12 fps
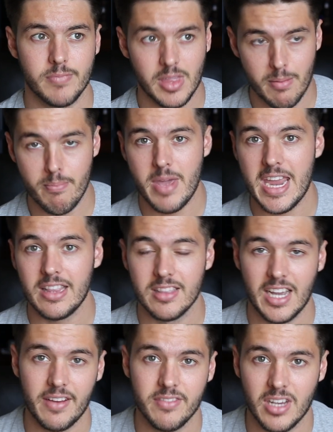the main
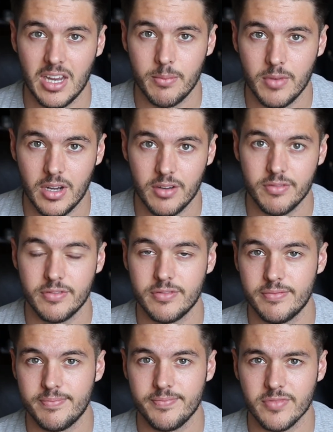lifetime of
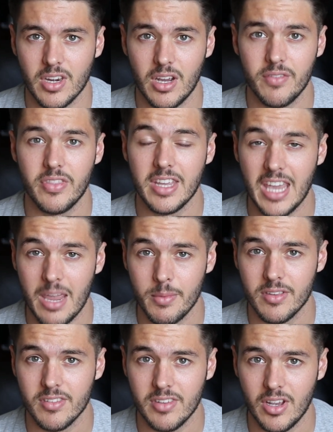the game
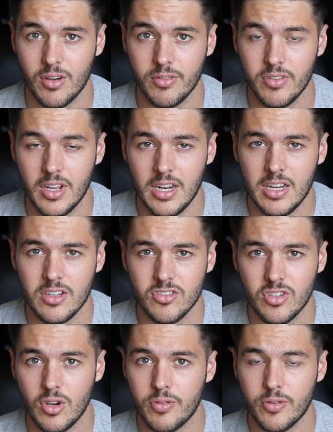itself.
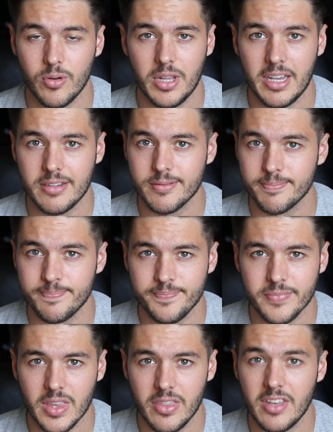So for like
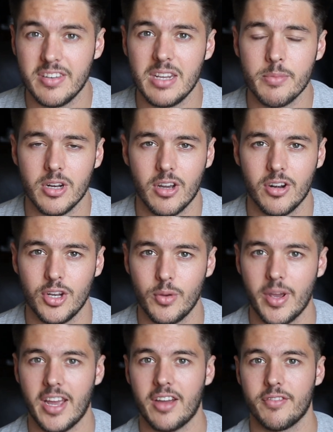the Demon Hunter,
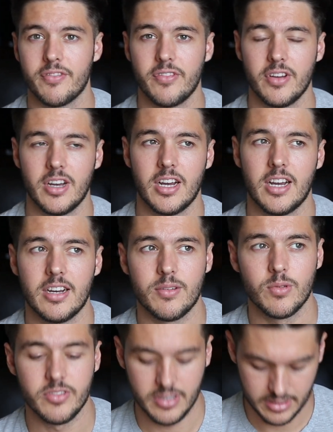you have what's